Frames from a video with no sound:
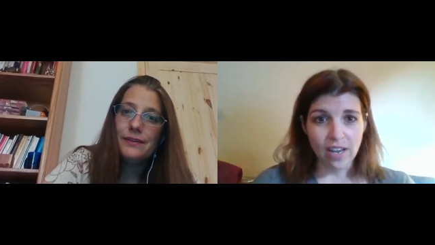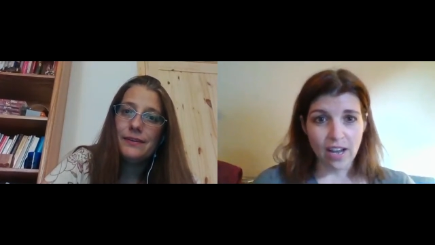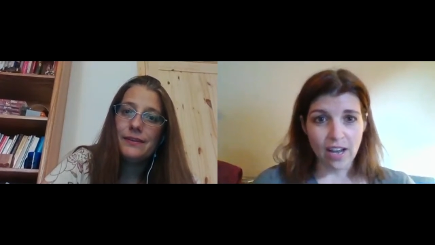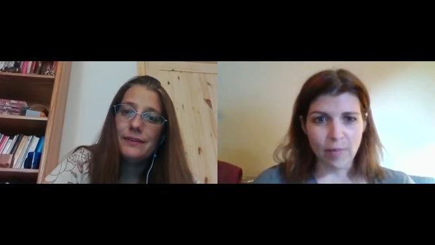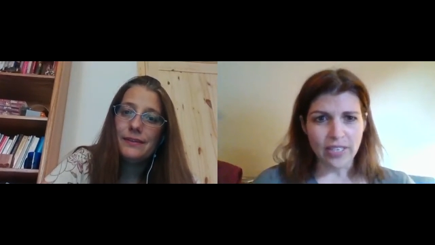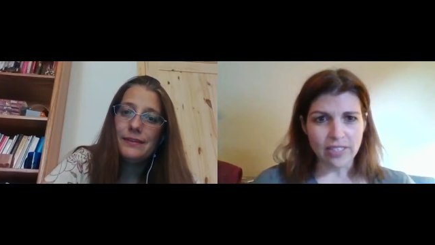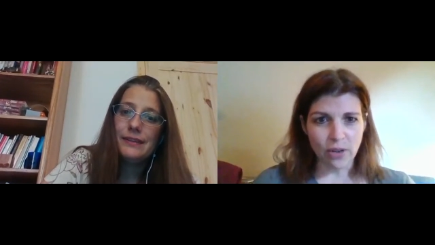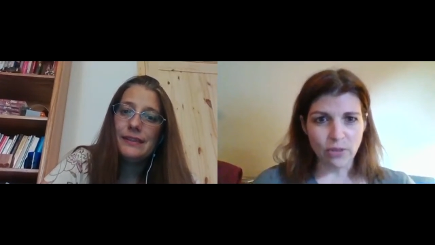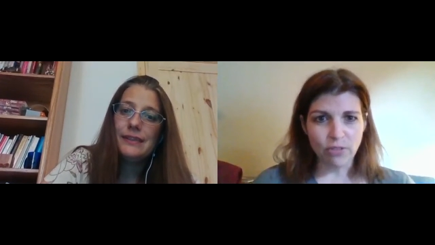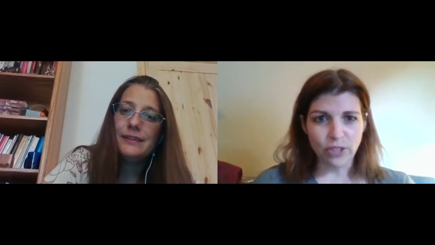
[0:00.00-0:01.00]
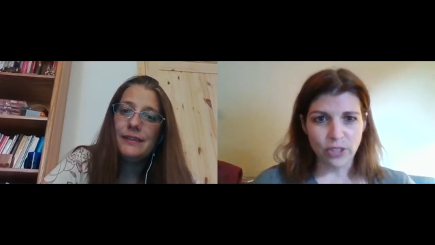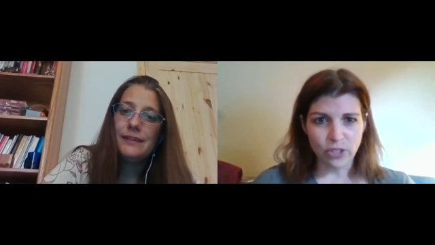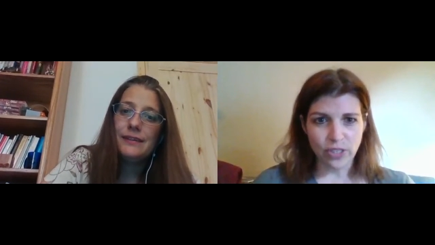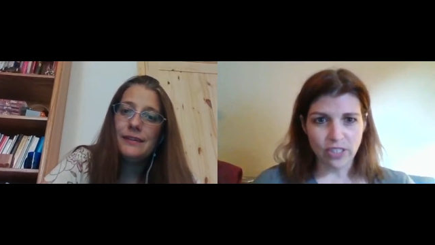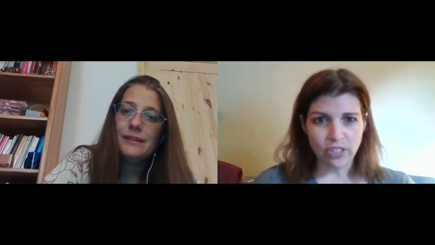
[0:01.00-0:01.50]
Speaker 1: And it's called First
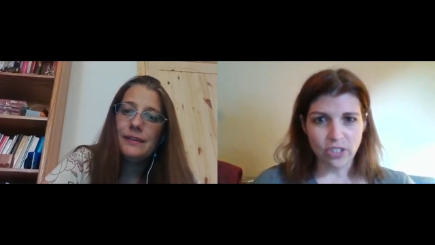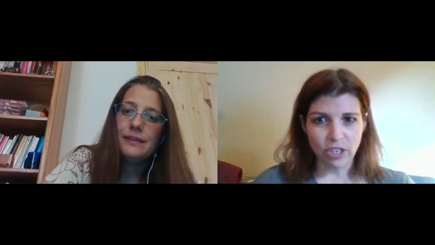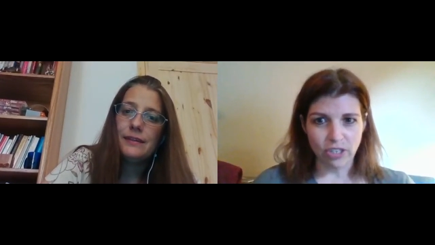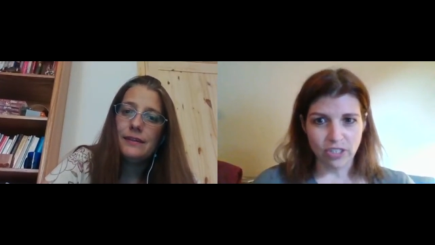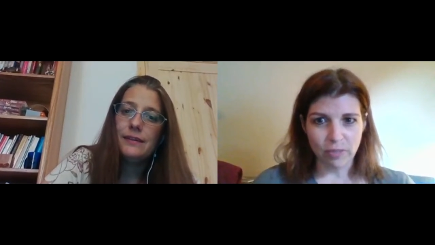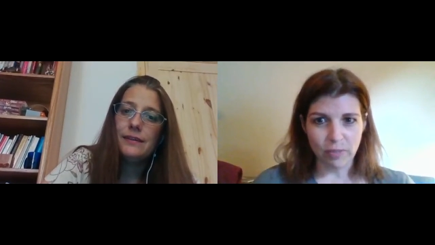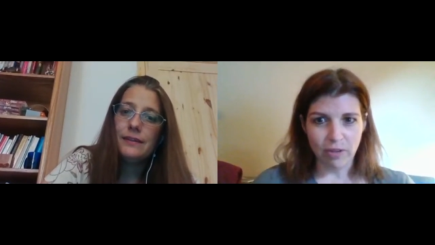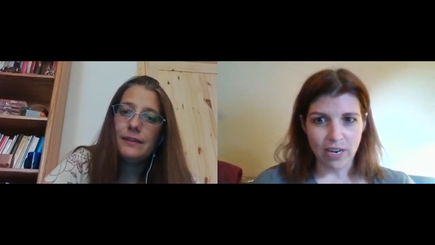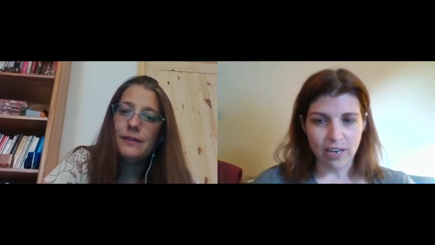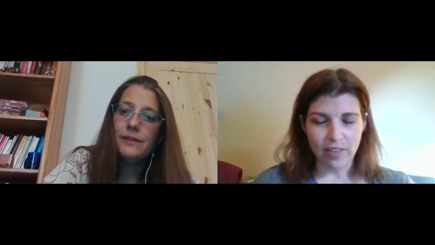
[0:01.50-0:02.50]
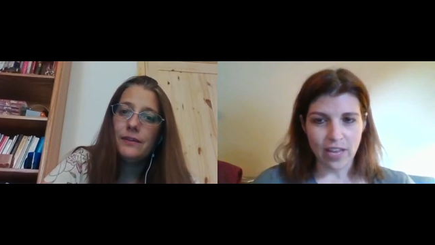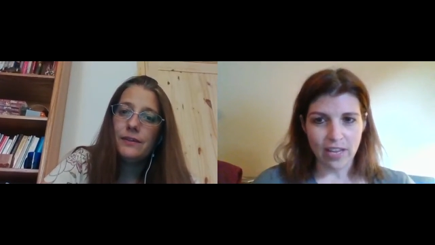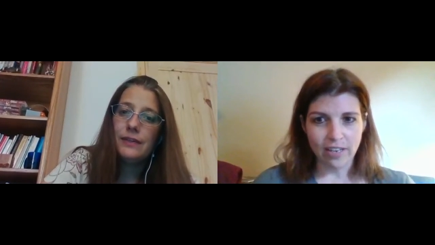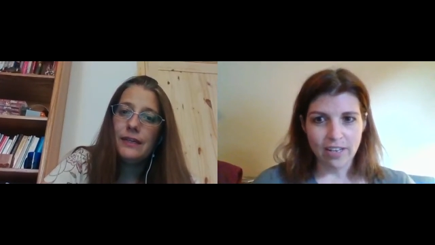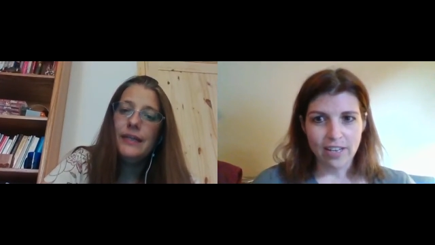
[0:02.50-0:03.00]
Street Church. Am I right on
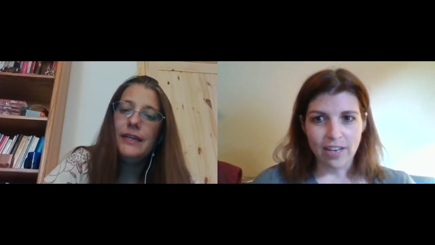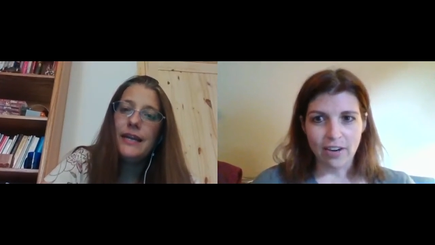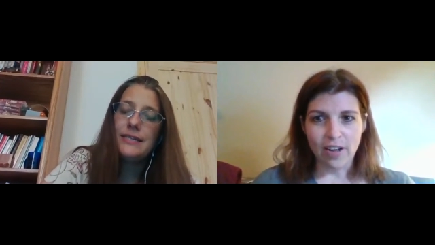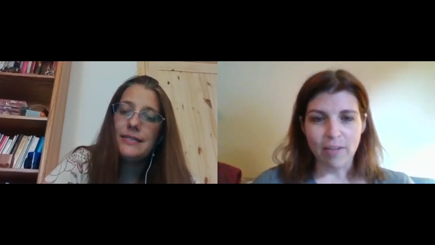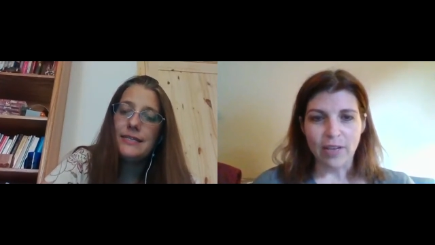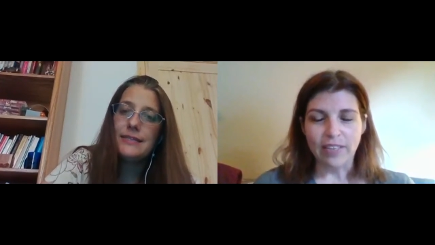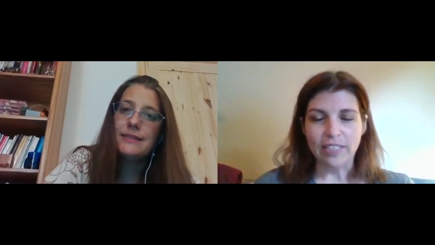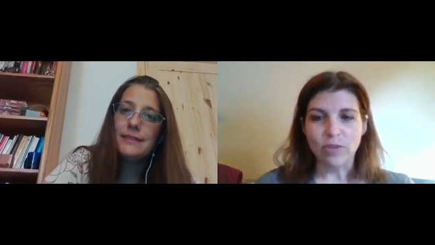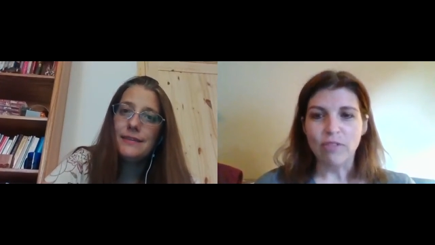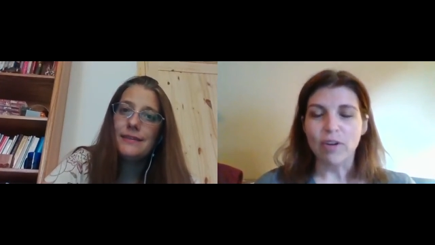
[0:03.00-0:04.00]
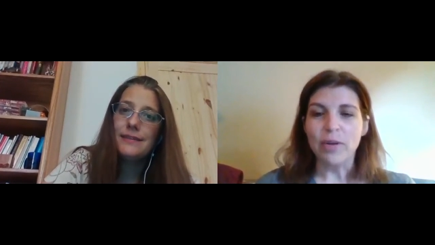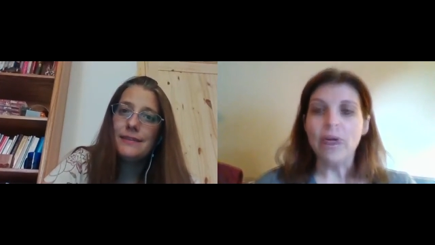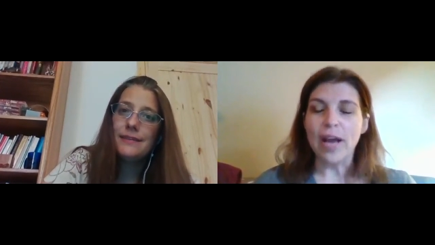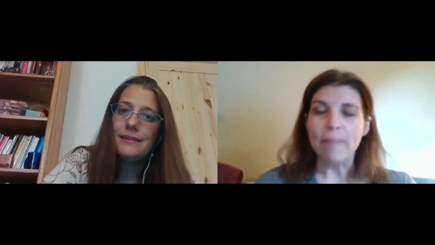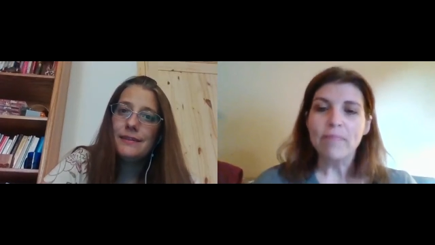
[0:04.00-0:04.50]
that? Yes. My link's right in front of me.
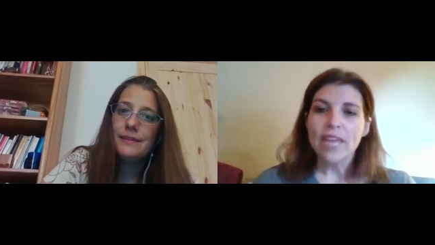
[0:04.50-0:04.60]
Okay.